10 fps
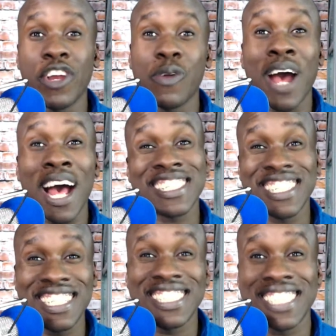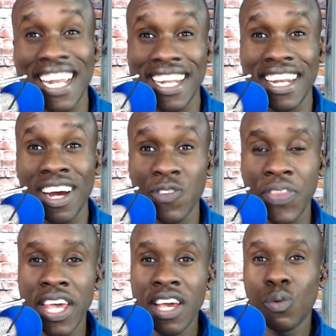you actually send it out.
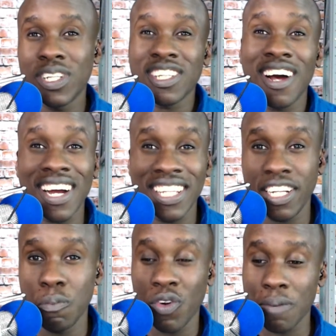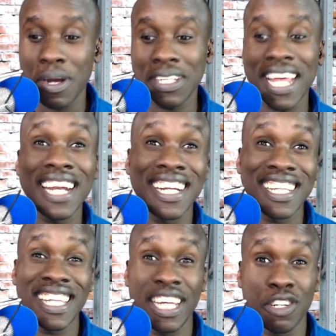We'll talk a little more about that in a
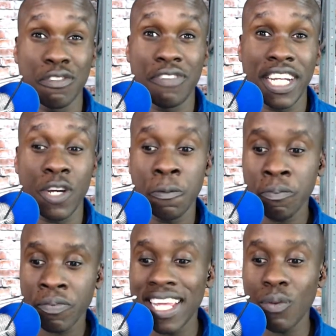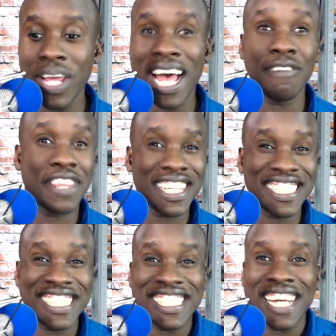later video. And then we have
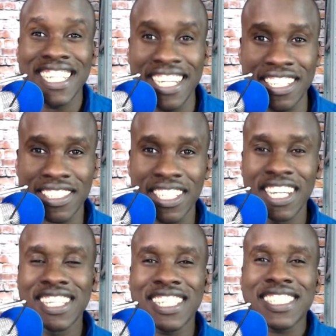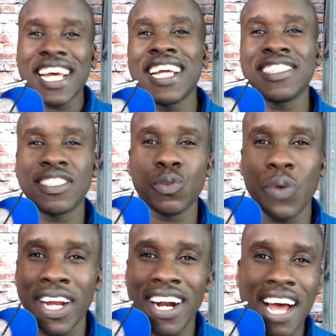the settings. The settings
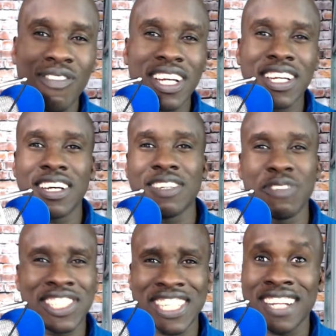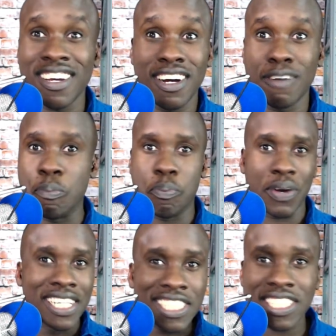is where I'm going to set a
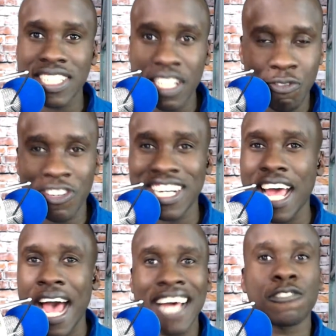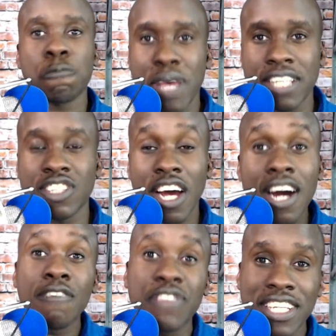bunch of different aspects
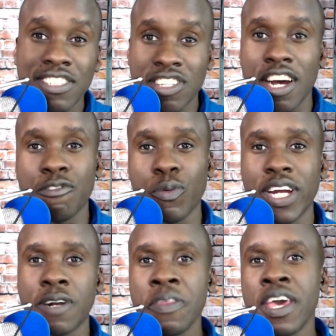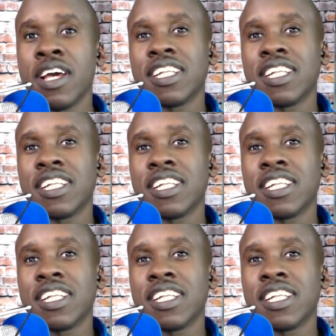of this software.